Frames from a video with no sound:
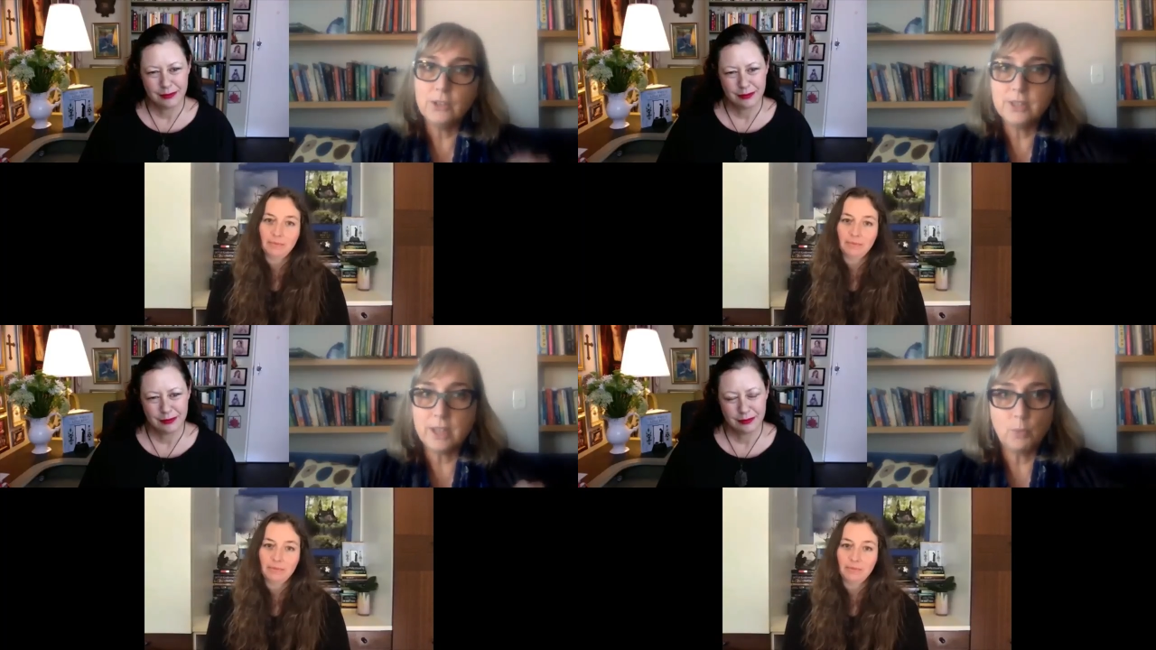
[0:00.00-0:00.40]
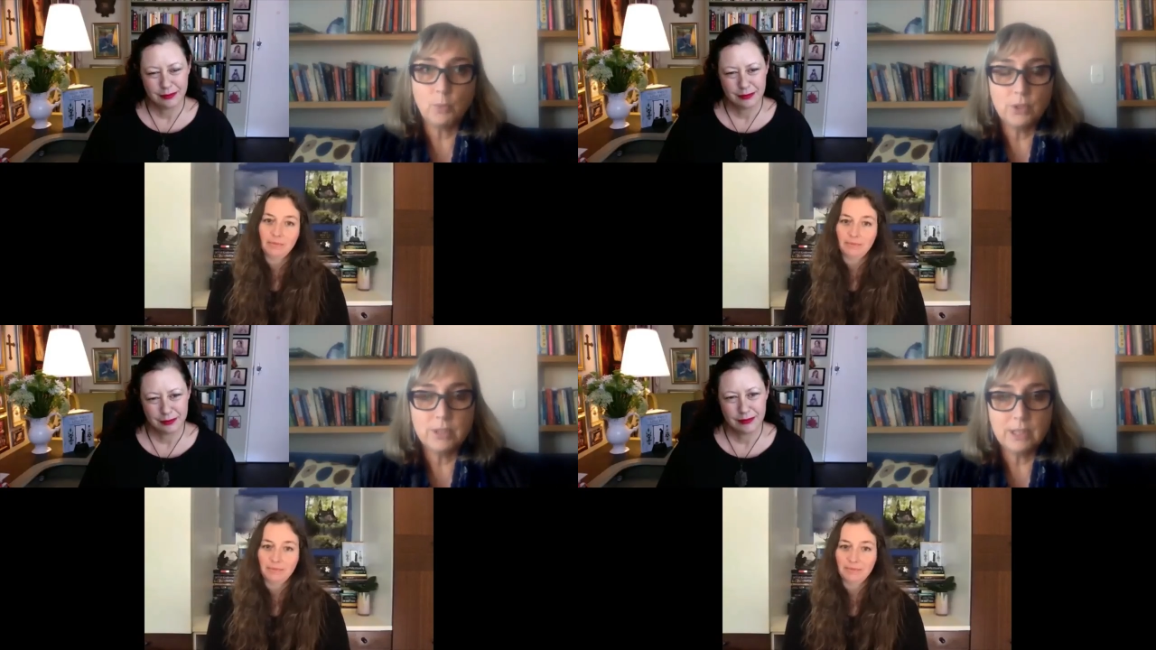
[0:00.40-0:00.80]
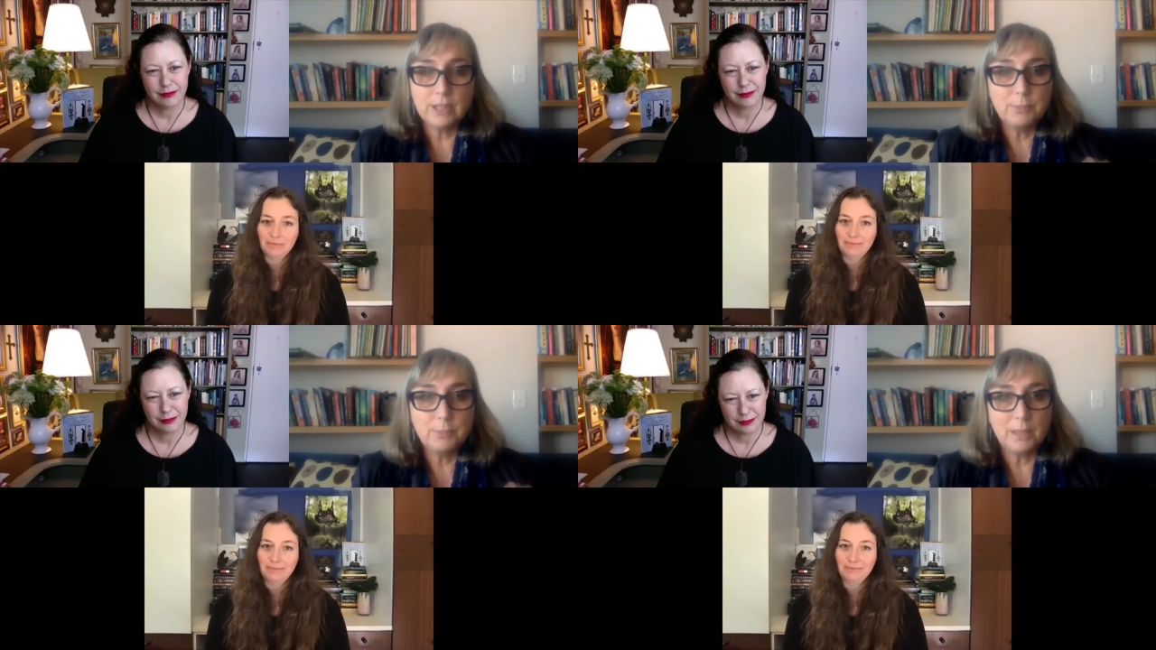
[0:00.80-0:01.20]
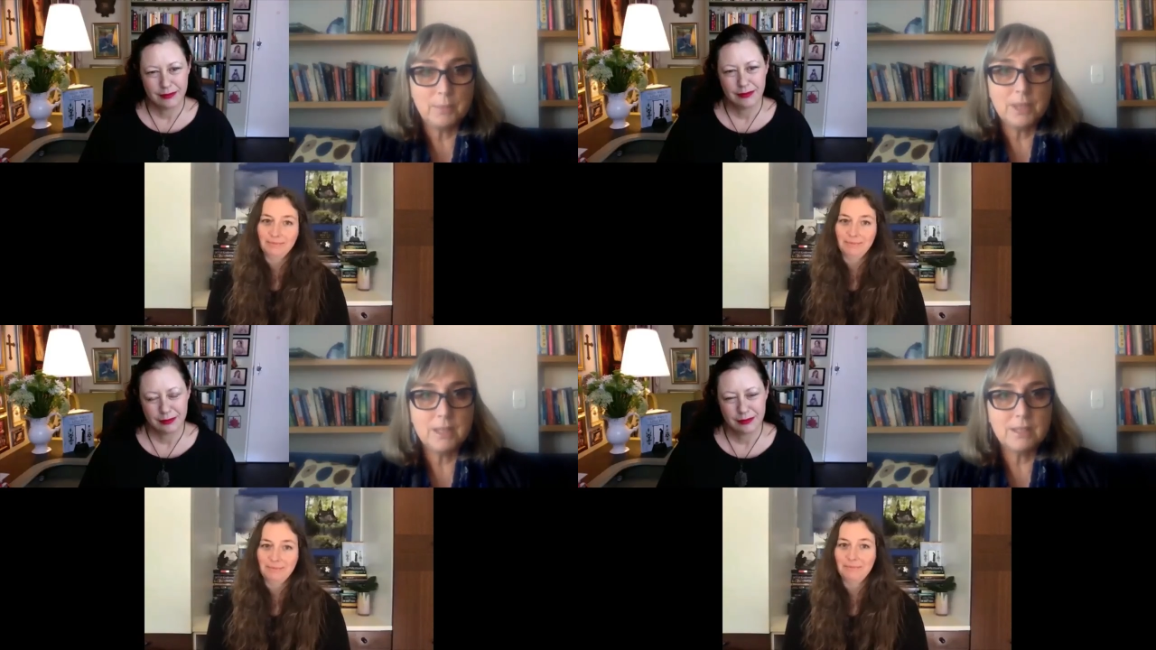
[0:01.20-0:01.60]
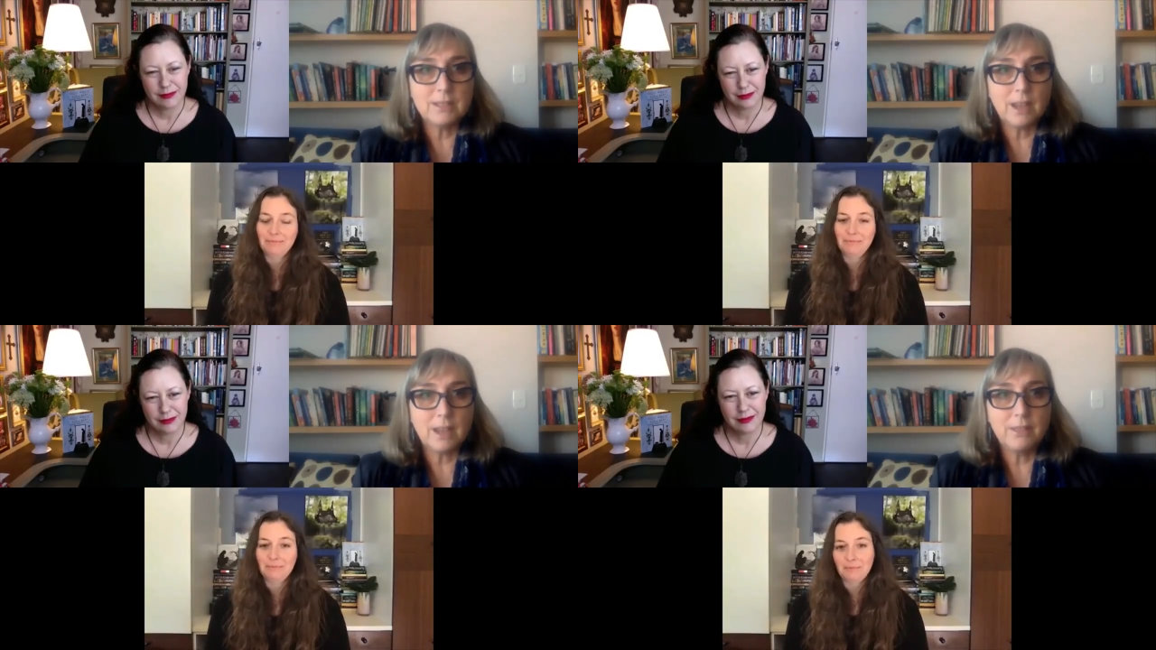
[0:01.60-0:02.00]
Speaker 1: that word deliberately because it's
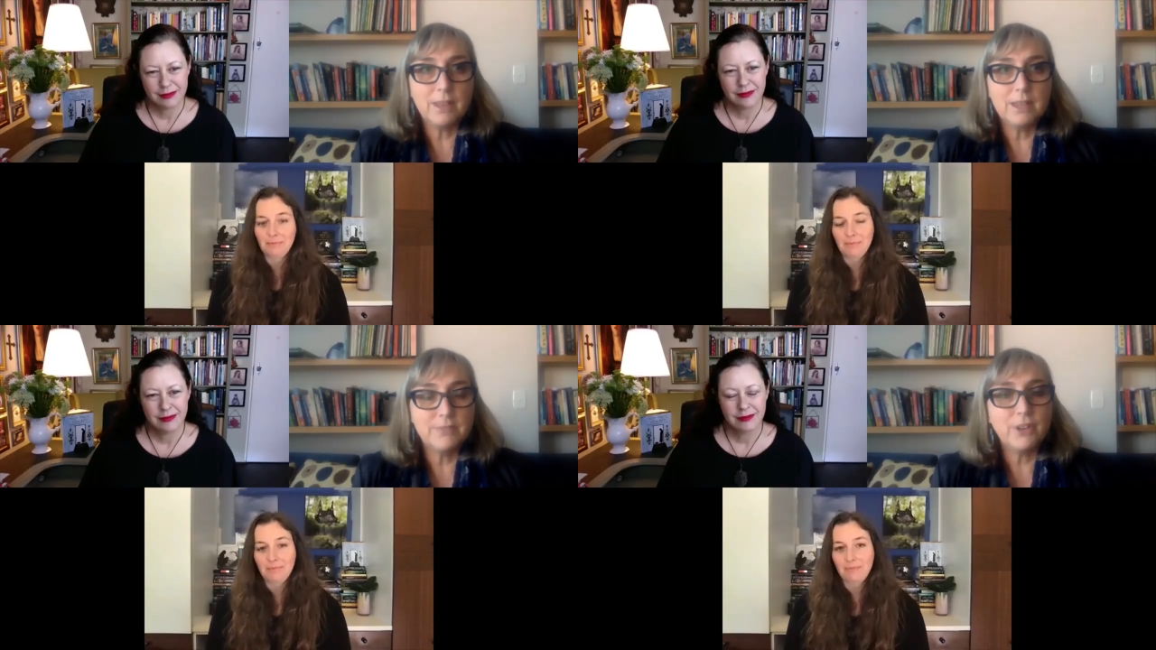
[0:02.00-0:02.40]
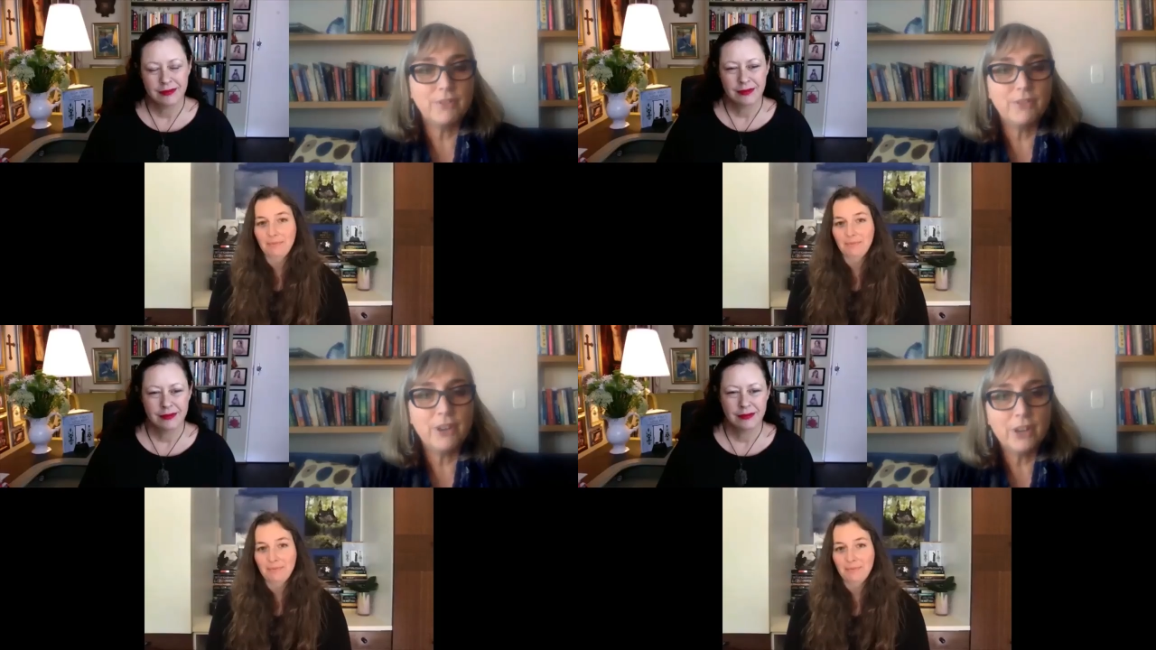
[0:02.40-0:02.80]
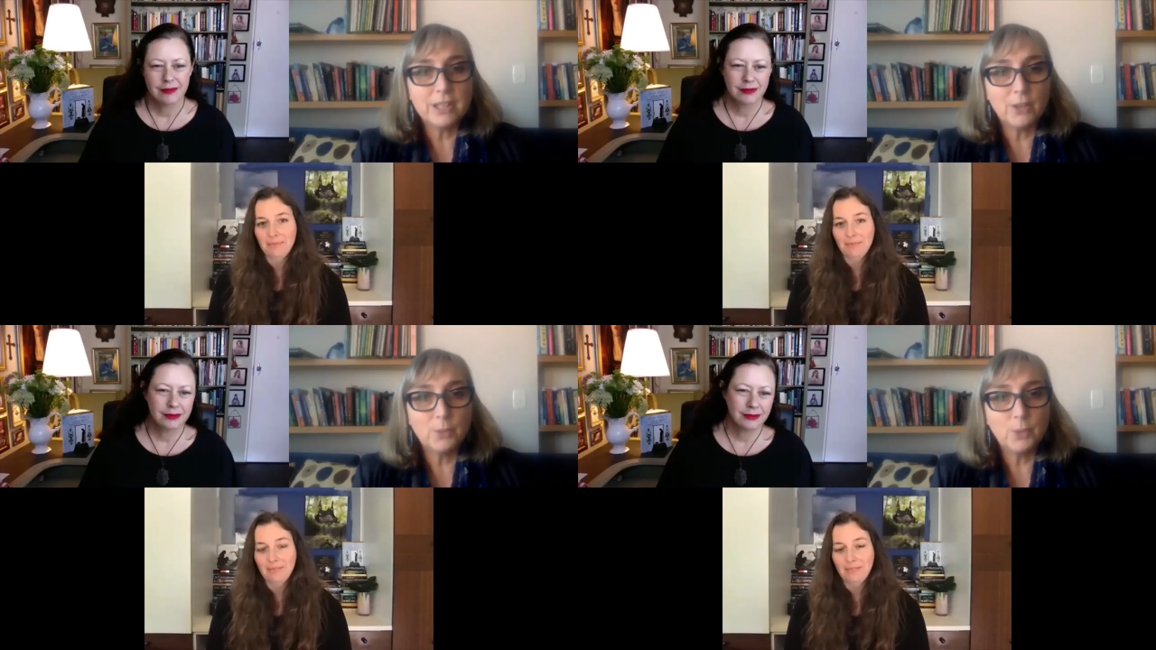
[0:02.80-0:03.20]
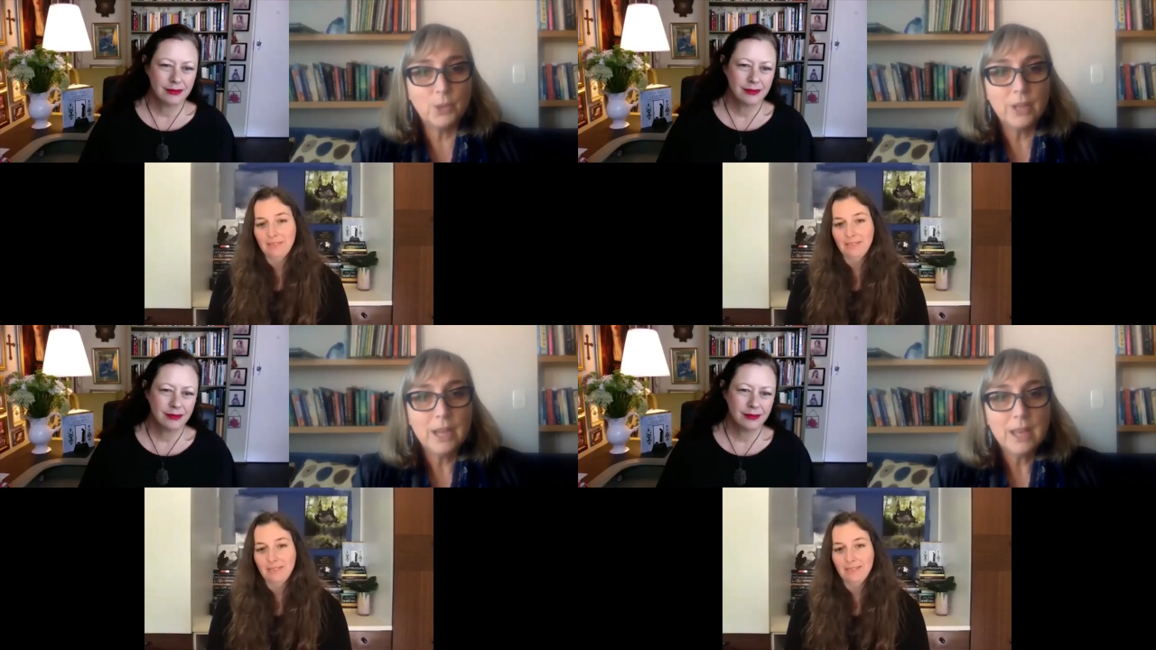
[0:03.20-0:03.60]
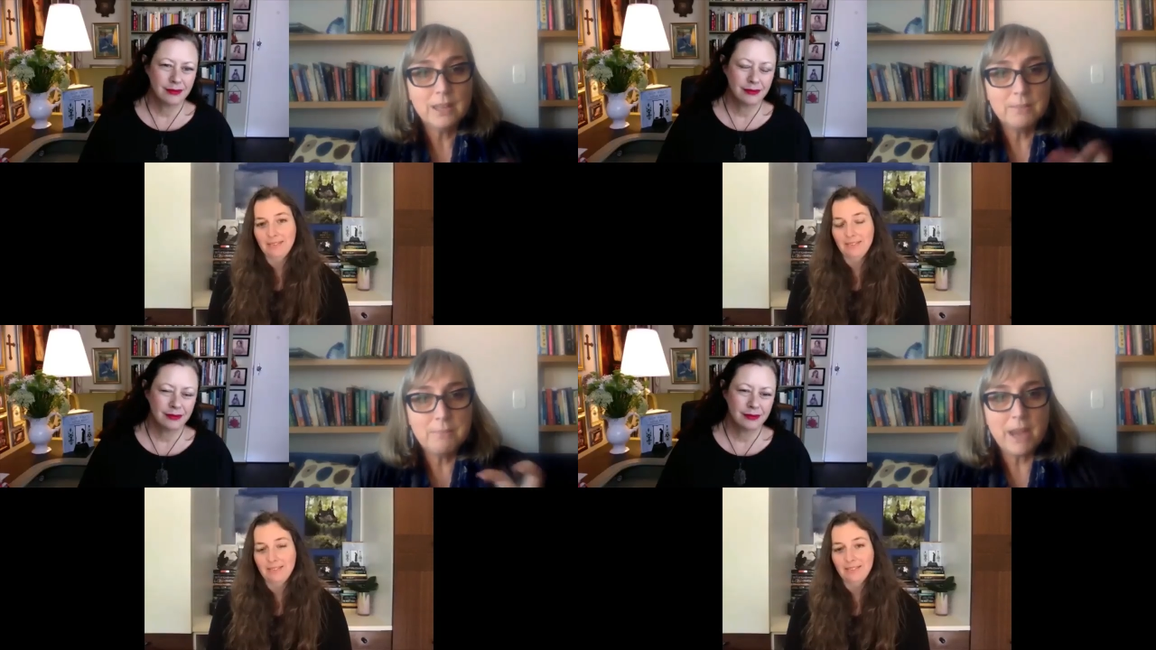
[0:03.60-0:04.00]
i think it's a very fairy tale word the
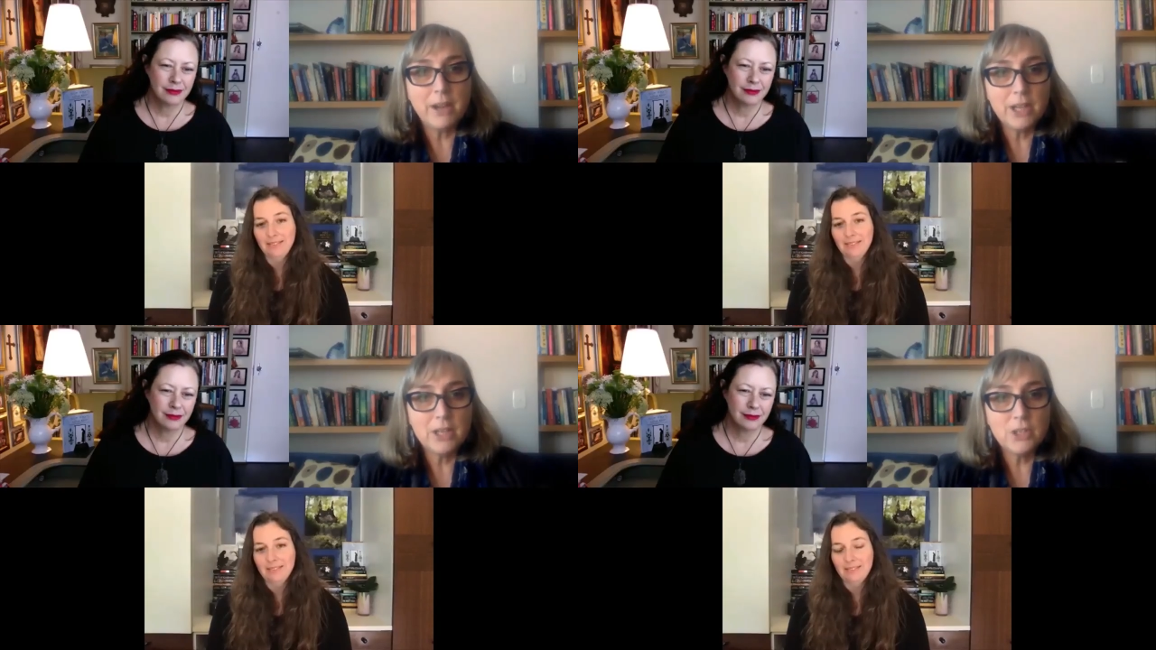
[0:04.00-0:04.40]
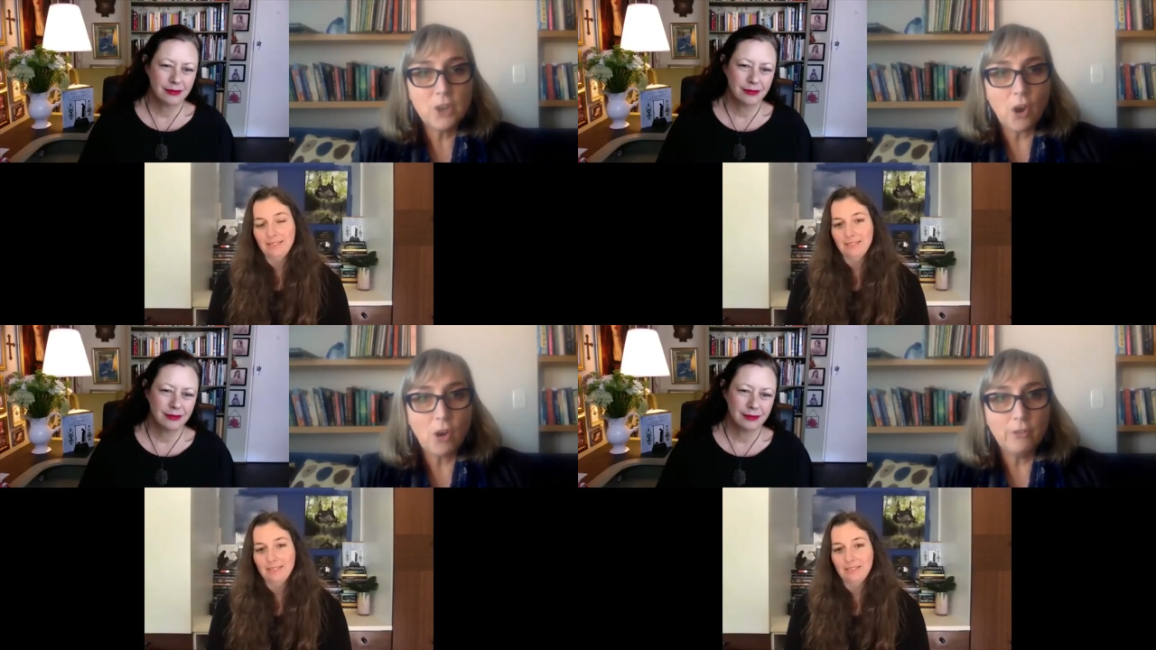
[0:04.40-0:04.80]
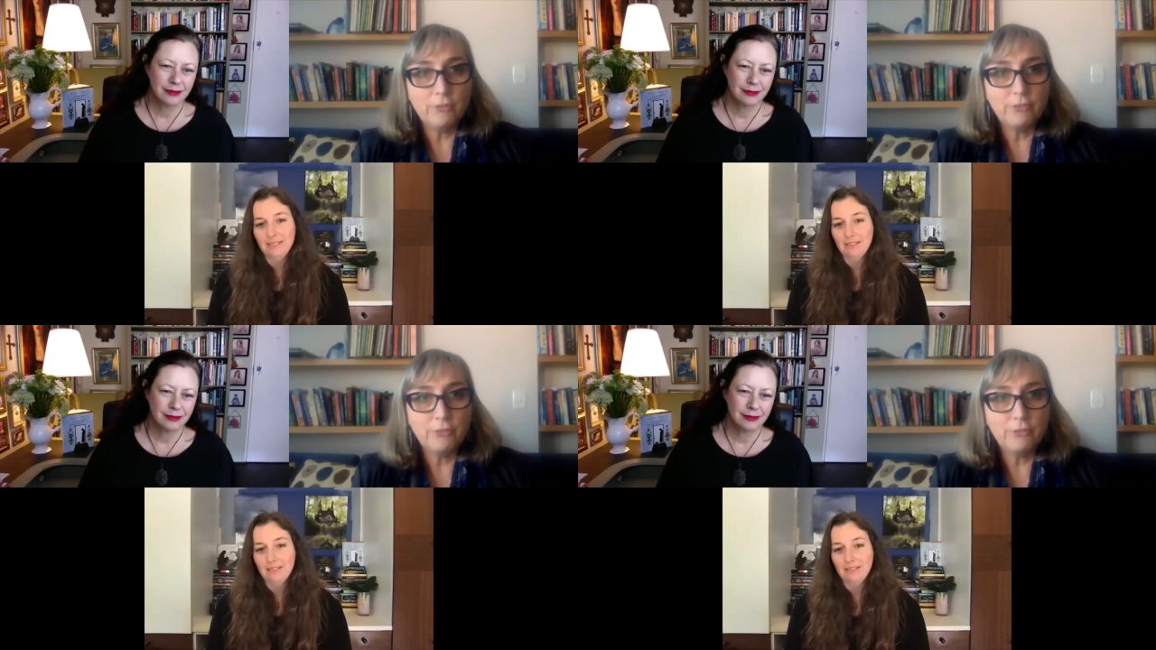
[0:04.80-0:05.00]
marriage of